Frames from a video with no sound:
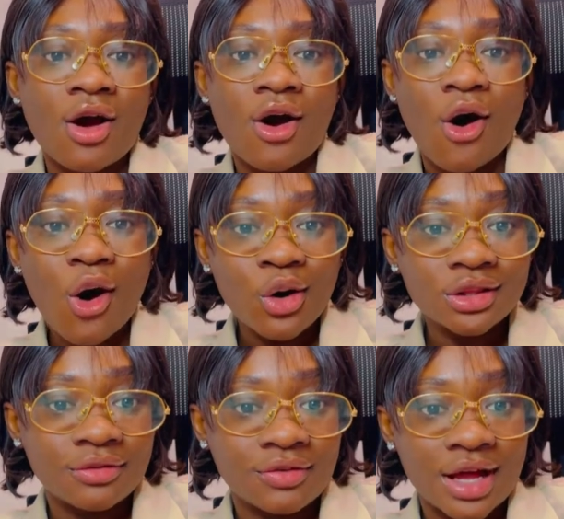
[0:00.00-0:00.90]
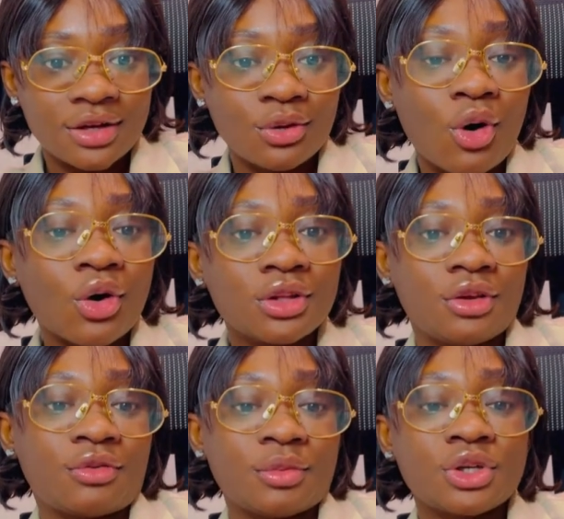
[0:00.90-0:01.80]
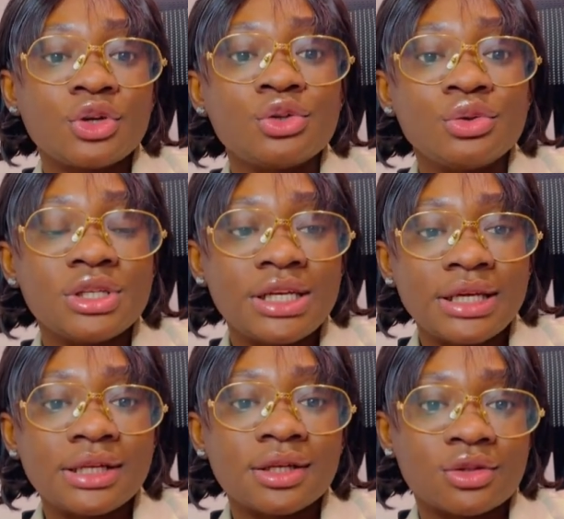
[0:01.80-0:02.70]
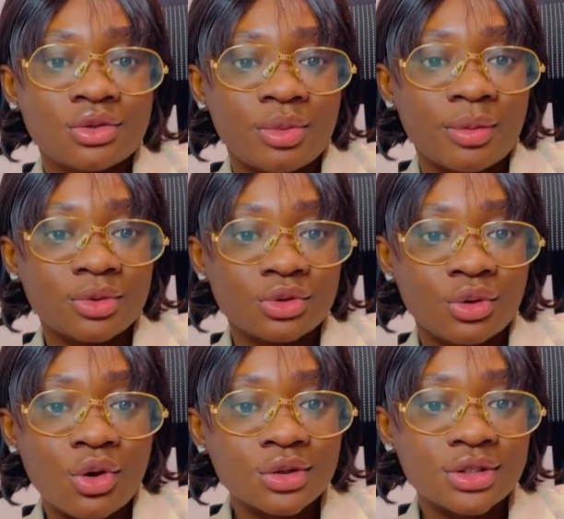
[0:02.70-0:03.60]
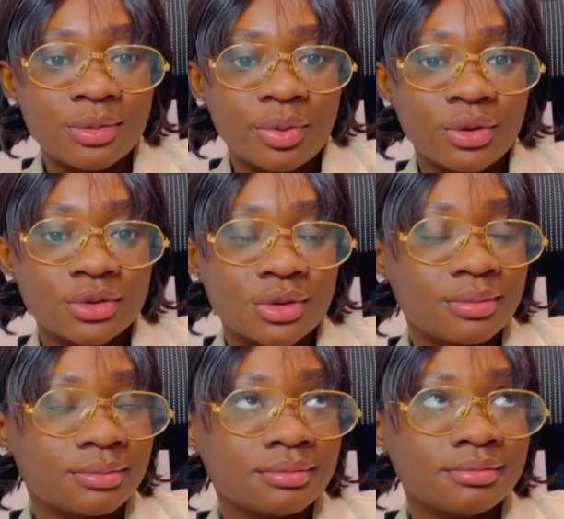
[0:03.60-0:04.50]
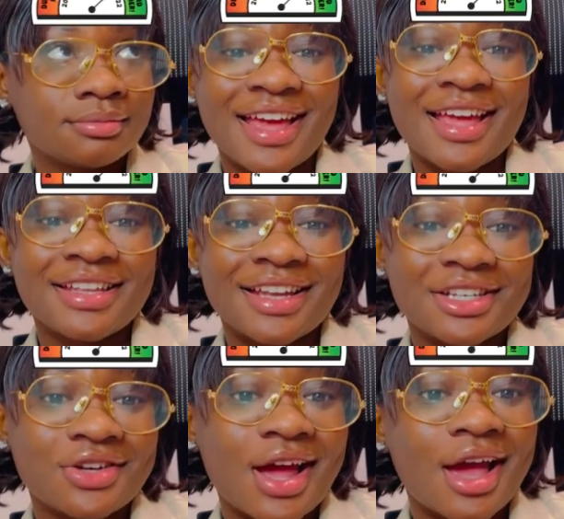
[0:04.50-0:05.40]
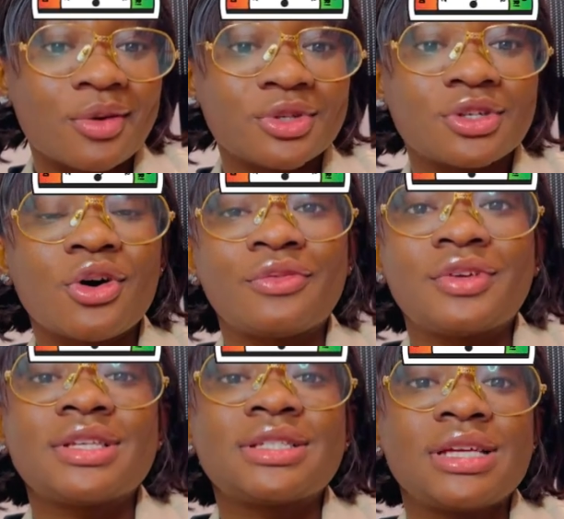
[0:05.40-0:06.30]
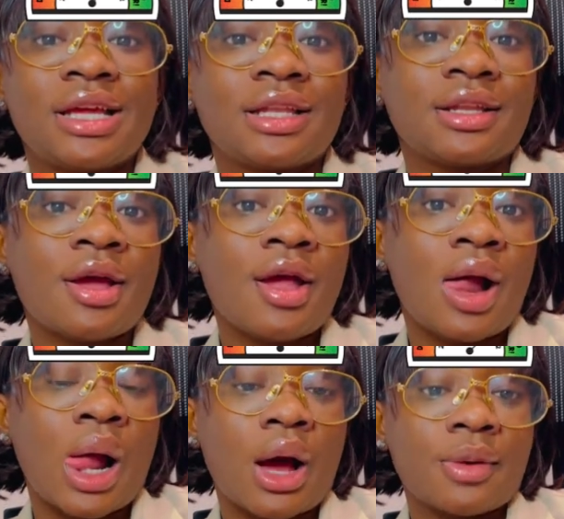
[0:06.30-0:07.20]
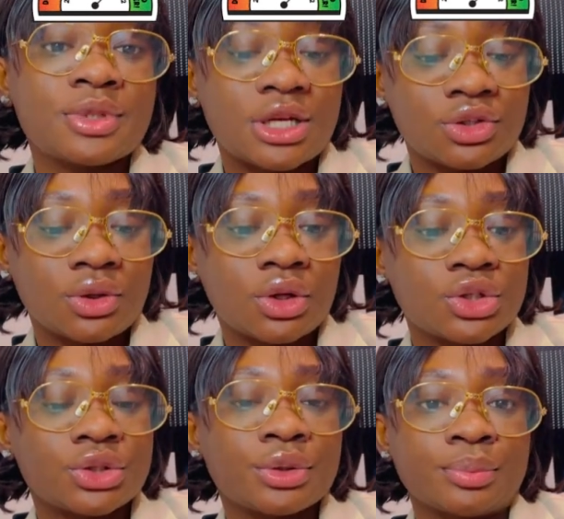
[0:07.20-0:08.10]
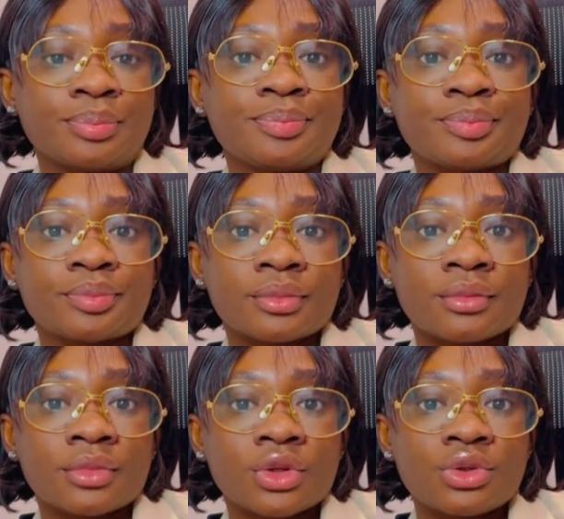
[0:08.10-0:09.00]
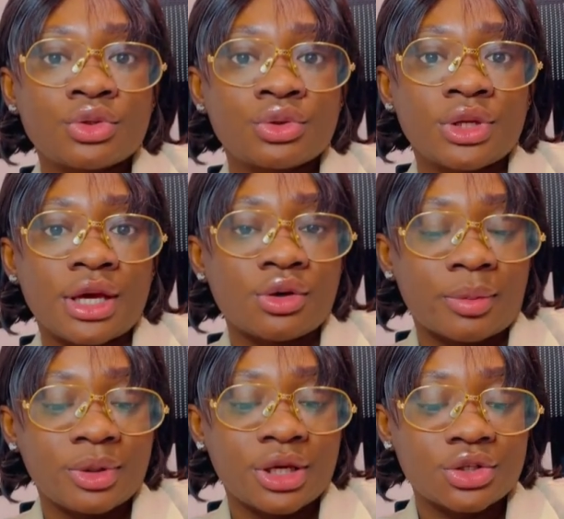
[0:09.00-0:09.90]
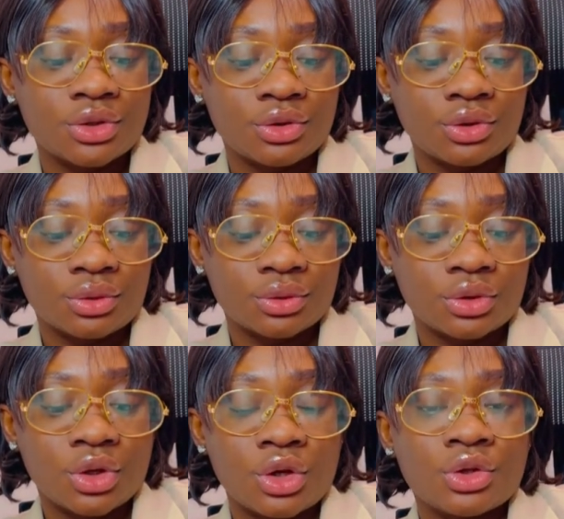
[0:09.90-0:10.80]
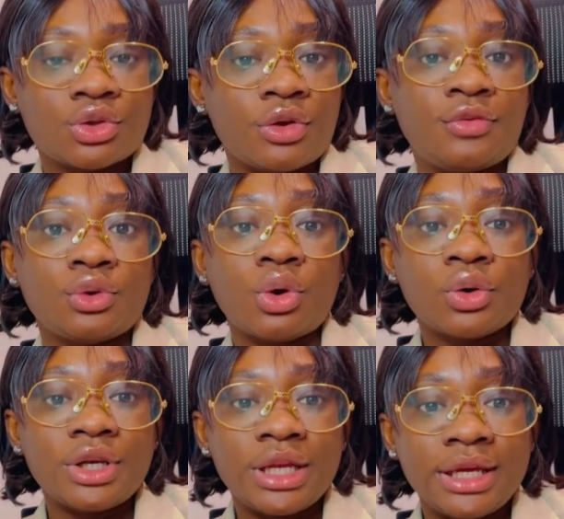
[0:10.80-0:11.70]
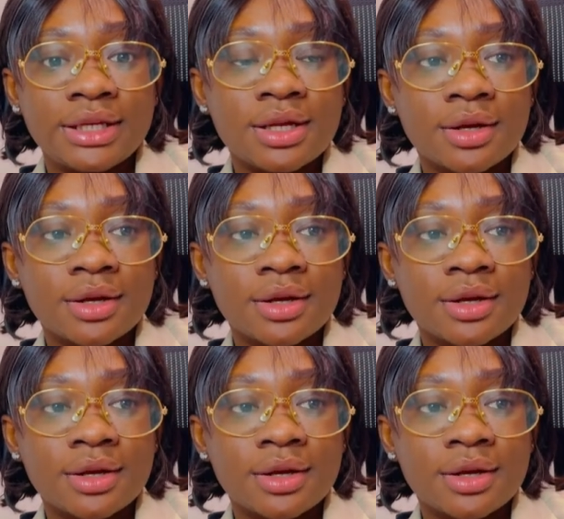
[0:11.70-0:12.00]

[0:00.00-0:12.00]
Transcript: all the value, all the information you need to be able to go to the Nigerian High Commission office in central London to get your application done. So if you don't need